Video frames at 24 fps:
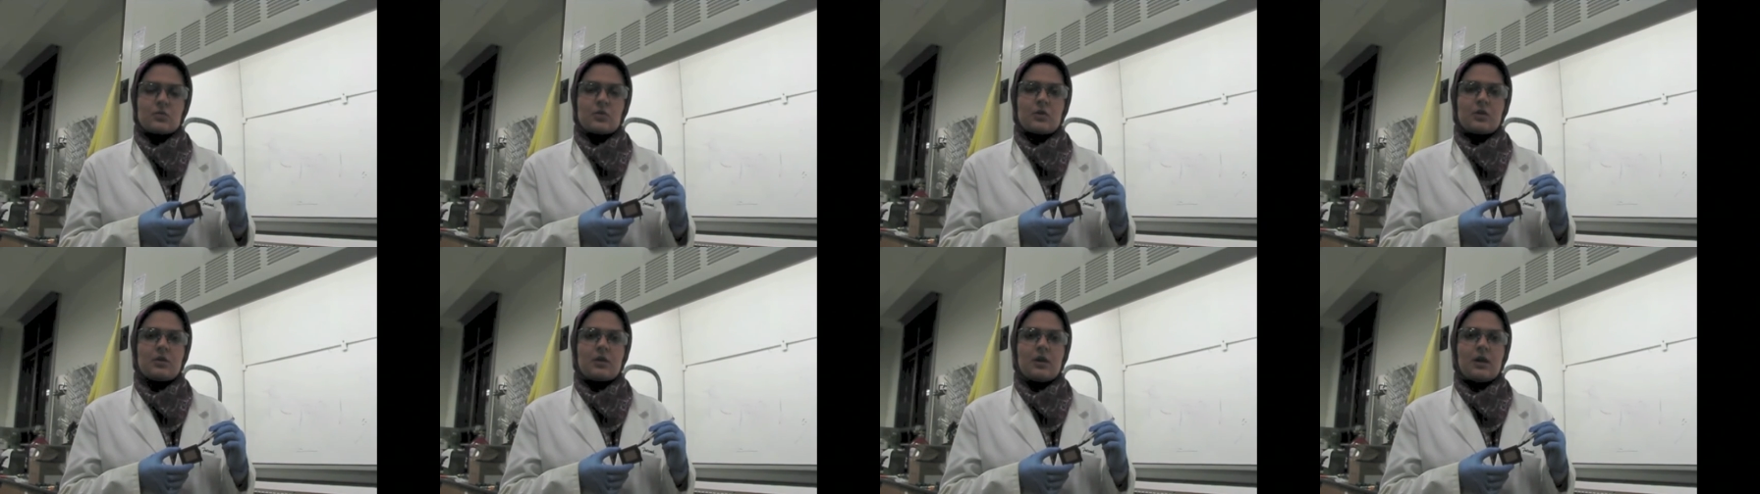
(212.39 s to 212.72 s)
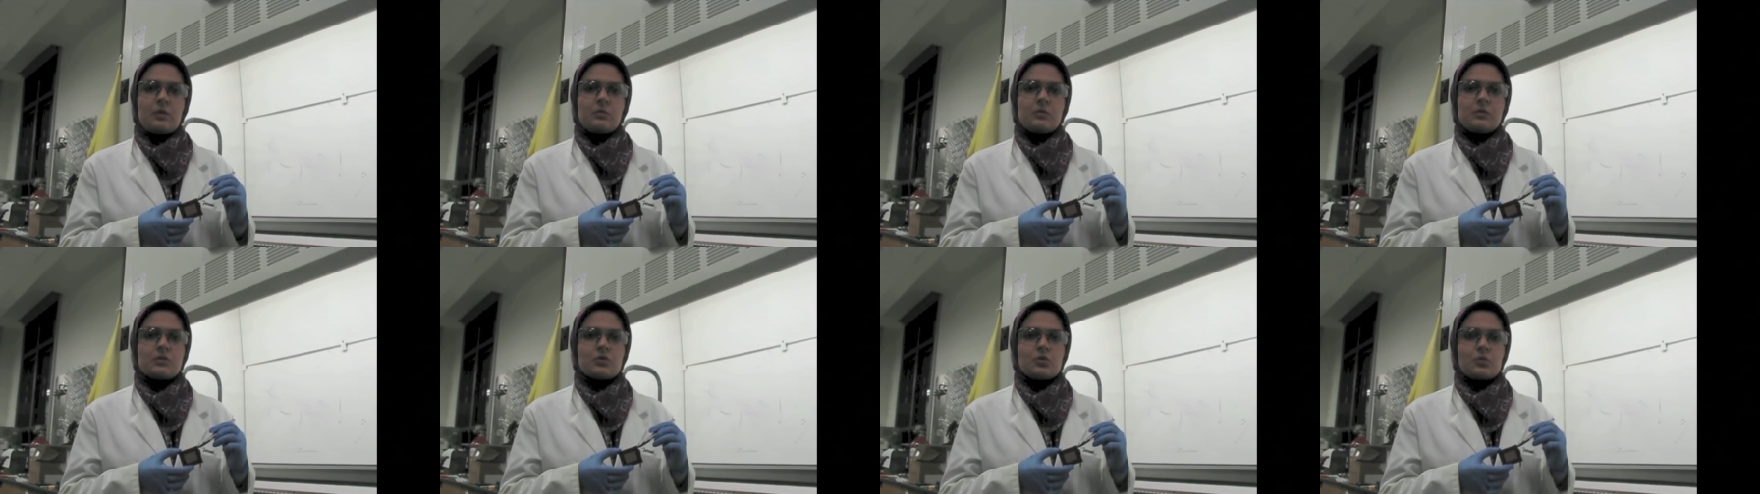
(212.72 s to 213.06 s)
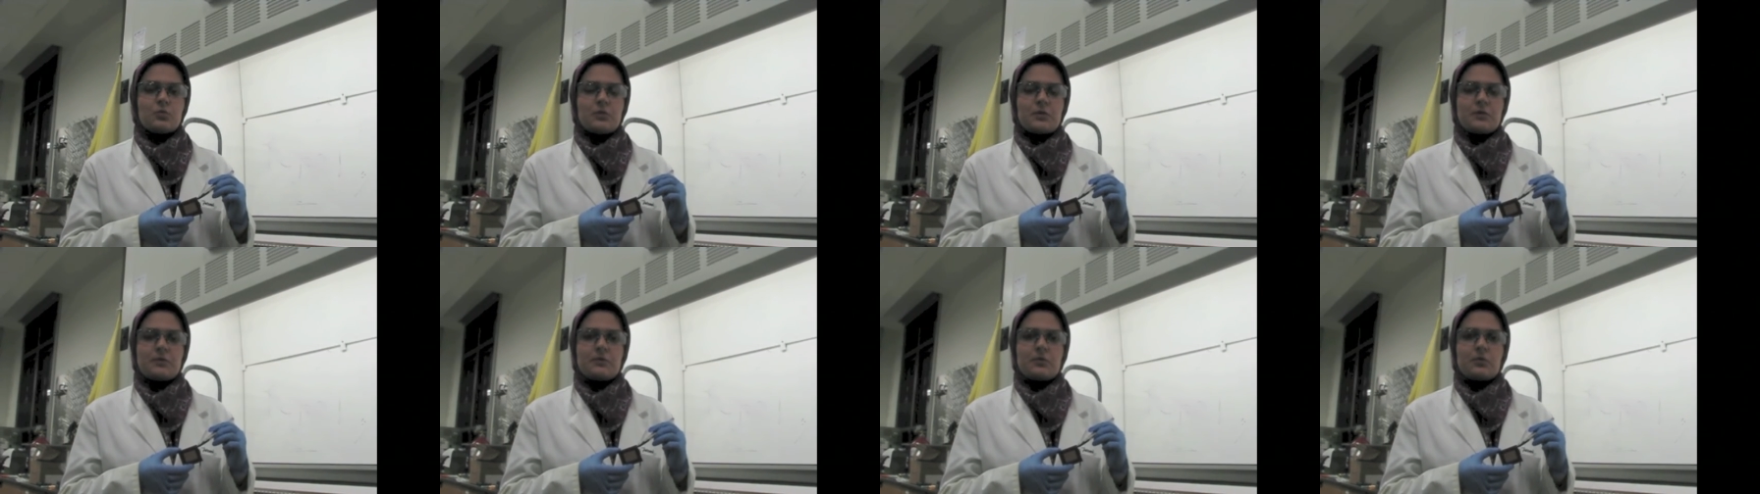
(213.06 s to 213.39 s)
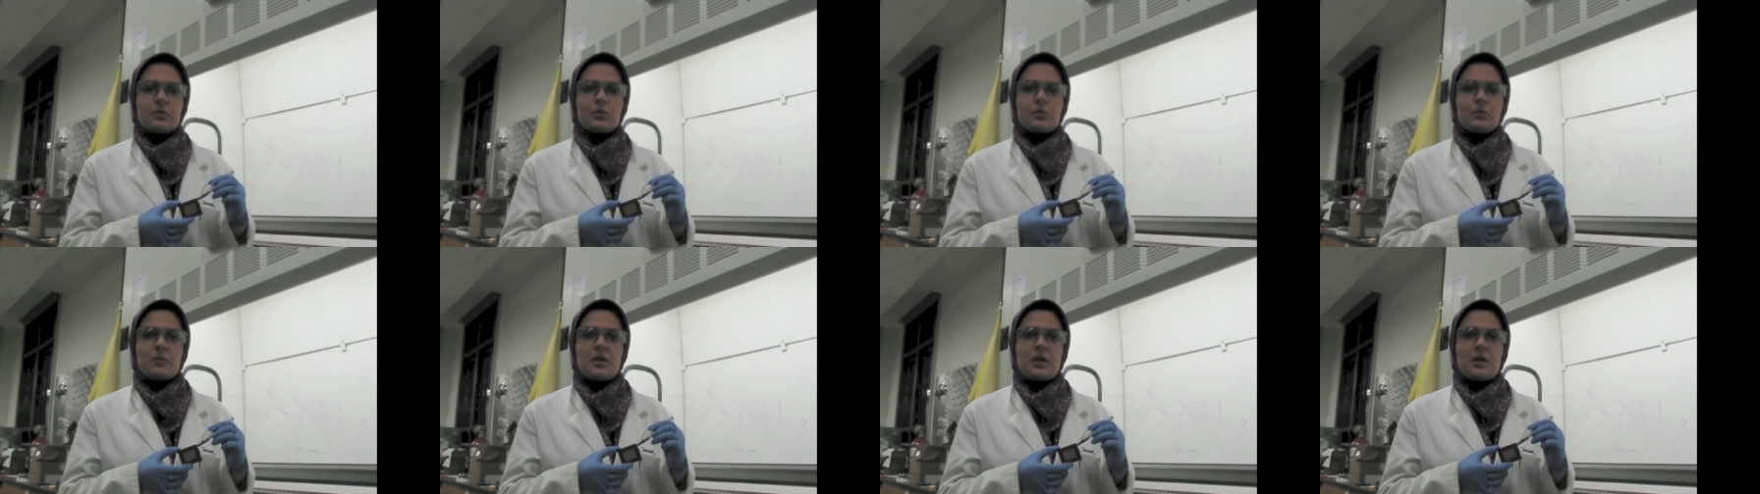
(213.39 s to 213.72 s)
we are able to
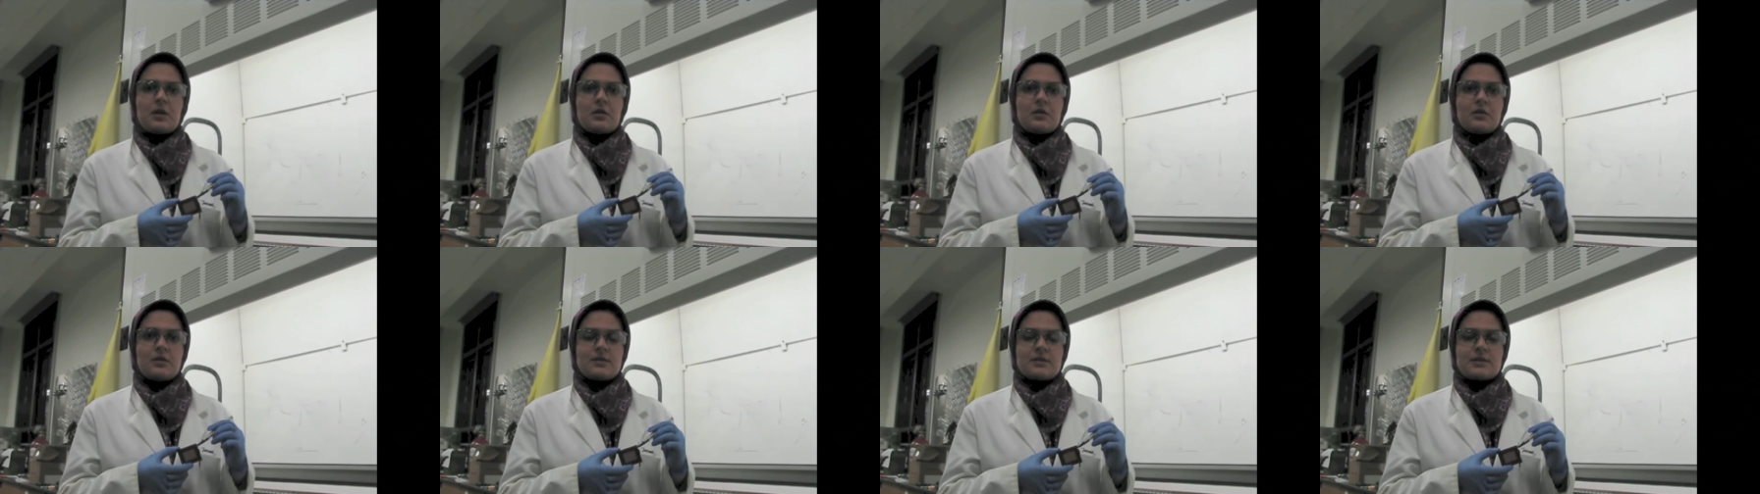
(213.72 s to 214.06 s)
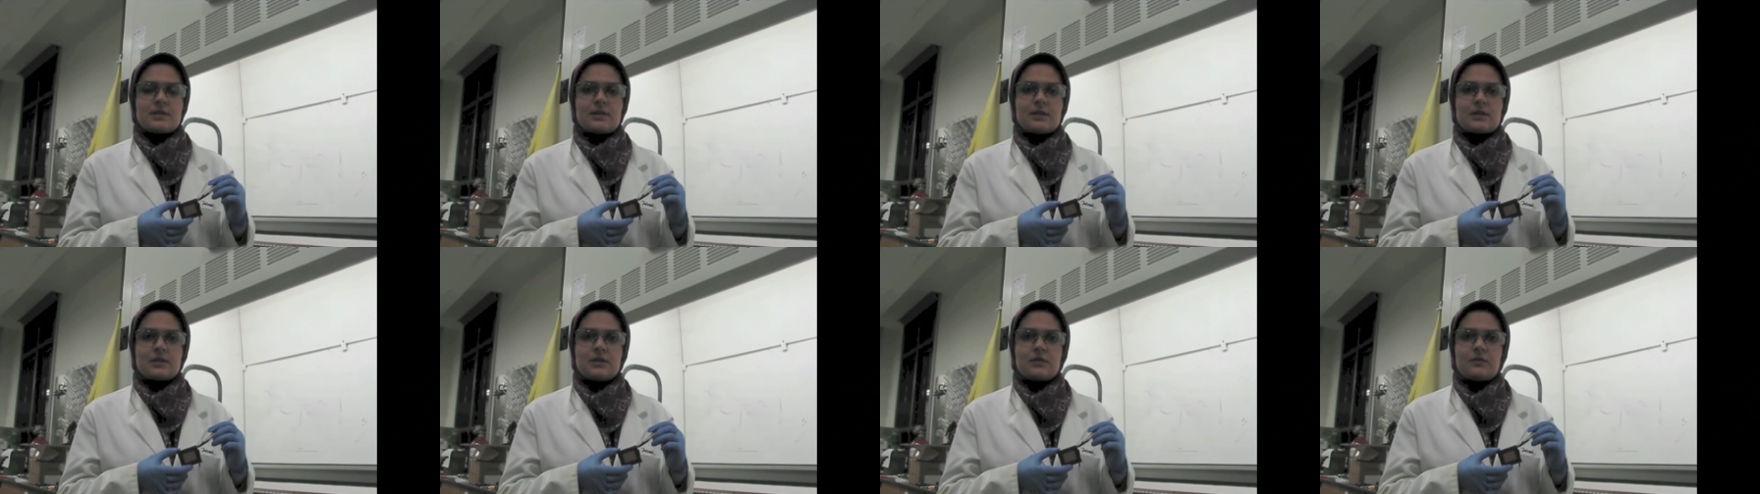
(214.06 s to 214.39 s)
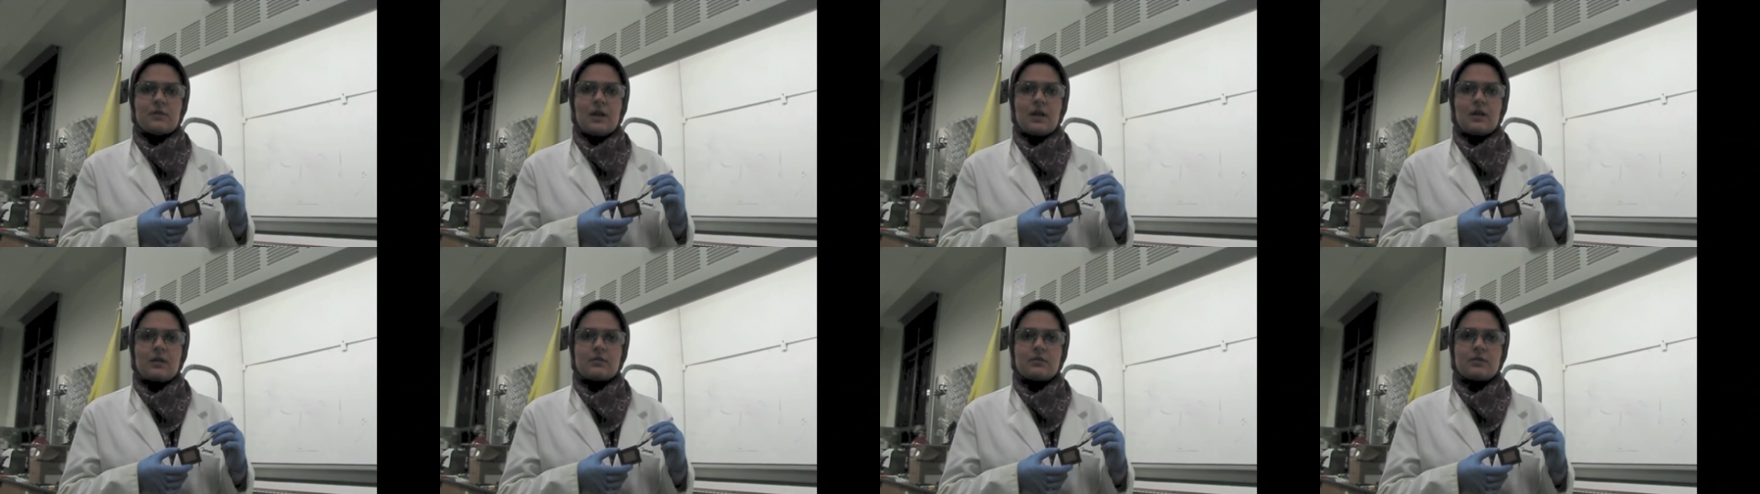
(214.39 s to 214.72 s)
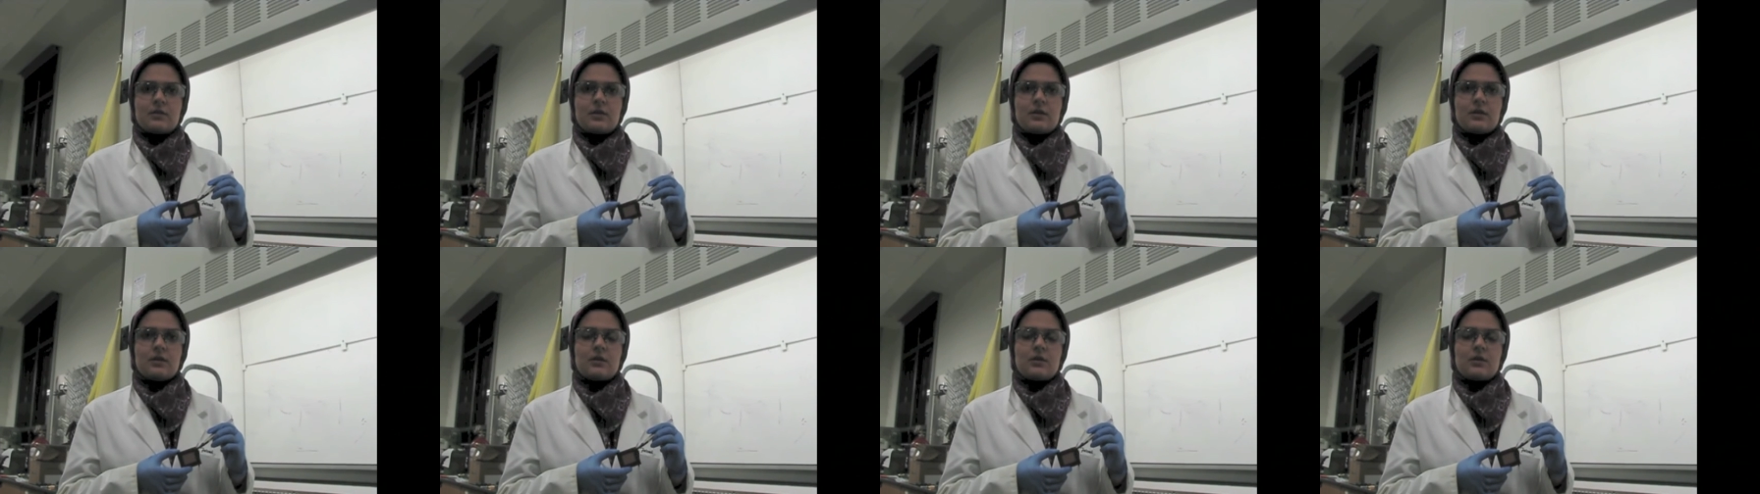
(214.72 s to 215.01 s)
perform area selective ALD